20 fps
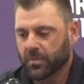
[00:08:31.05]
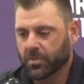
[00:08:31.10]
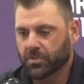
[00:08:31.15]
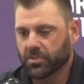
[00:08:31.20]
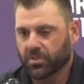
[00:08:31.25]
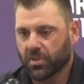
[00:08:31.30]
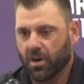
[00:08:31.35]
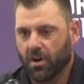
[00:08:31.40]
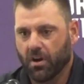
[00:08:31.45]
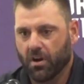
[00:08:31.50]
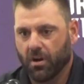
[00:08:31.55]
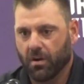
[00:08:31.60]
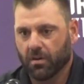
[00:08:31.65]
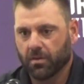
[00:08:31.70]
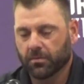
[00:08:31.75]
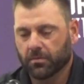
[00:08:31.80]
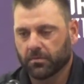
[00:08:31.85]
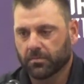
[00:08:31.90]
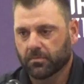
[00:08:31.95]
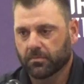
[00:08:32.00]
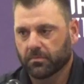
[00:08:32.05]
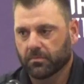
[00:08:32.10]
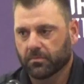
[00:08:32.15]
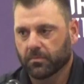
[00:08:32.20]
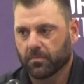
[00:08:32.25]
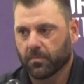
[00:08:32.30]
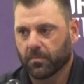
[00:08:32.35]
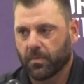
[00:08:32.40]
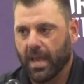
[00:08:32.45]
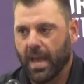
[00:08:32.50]
saw
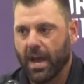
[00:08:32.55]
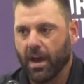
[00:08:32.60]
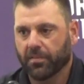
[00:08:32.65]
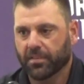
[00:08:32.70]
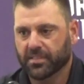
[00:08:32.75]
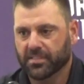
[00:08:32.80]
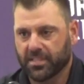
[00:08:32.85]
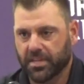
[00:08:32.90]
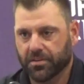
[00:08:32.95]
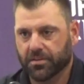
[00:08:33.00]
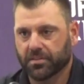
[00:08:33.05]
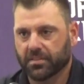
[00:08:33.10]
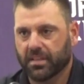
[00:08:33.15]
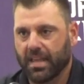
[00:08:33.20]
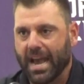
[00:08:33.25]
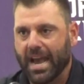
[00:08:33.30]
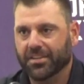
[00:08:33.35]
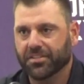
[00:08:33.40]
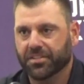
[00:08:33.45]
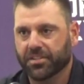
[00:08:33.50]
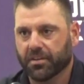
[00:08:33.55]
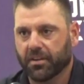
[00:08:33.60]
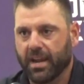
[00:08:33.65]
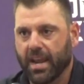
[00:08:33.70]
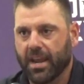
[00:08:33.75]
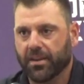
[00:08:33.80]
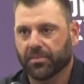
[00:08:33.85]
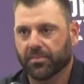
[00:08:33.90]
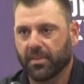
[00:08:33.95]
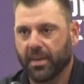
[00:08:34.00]
how the seniors last year
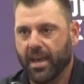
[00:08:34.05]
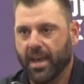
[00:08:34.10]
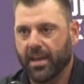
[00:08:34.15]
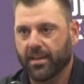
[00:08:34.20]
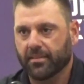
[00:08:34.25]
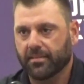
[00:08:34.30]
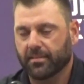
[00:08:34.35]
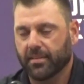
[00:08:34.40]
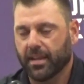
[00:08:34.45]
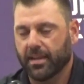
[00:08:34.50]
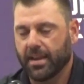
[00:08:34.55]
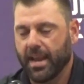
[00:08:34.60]
handled that.